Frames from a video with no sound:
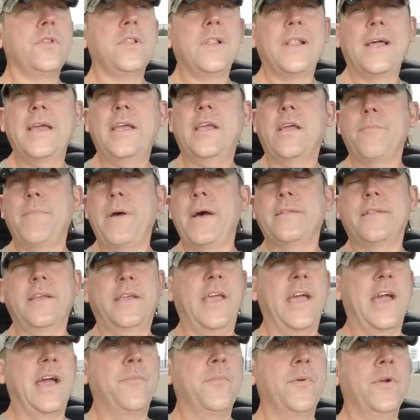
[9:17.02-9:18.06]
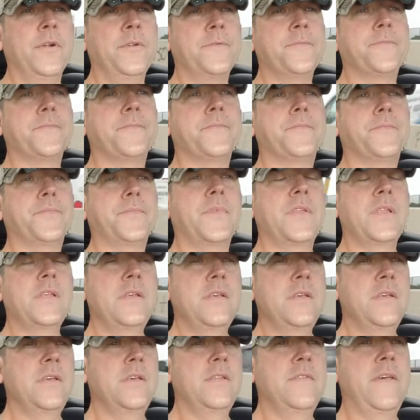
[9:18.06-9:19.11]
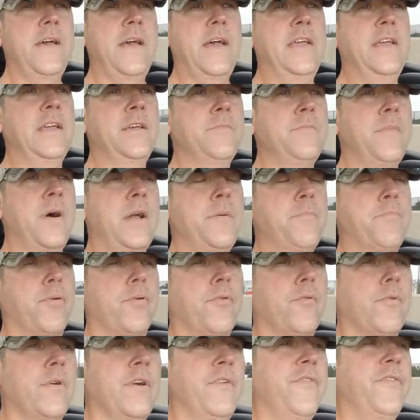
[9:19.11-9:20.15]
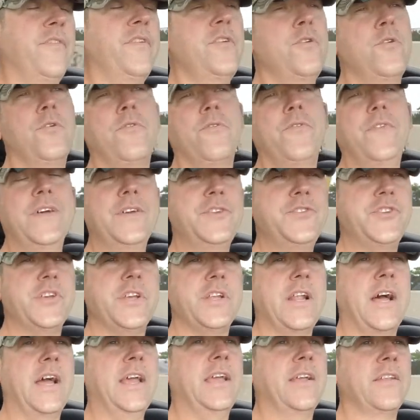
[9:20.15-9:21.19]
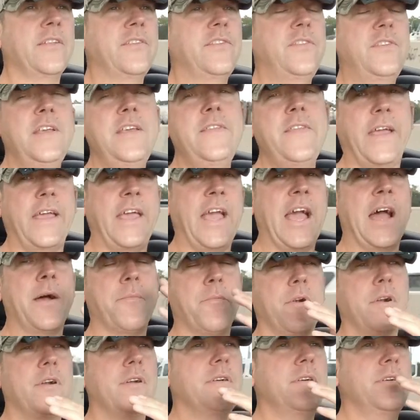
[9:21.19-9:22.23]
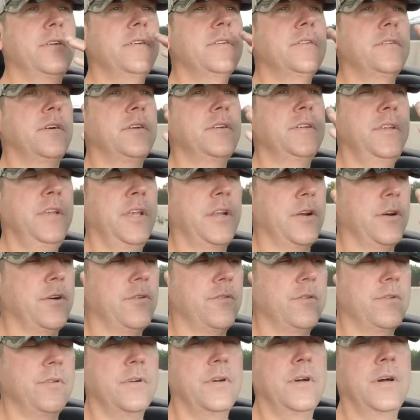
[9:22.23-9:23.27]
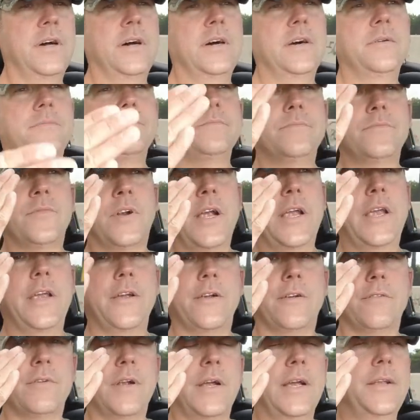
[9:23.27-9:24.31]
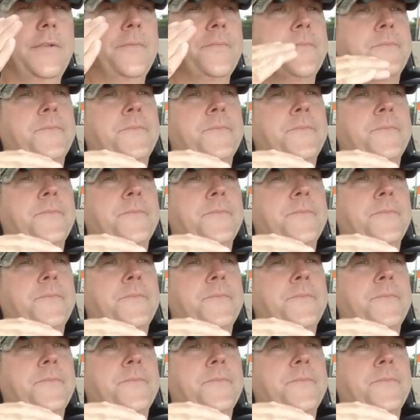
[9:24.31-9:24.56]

like about the camera, that in my peripheral vision, I can see the camera, you know, right here, right?